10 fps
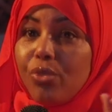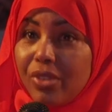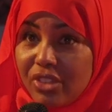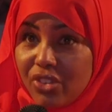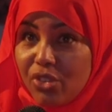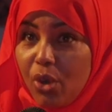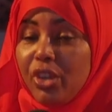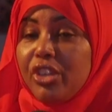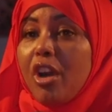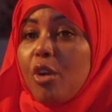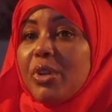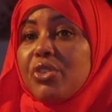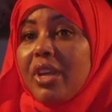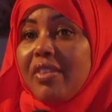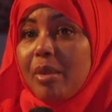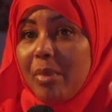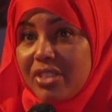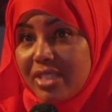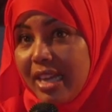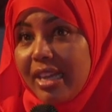This is the only documentary, and then my
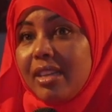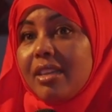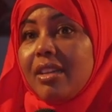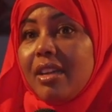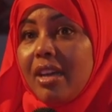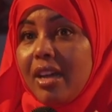second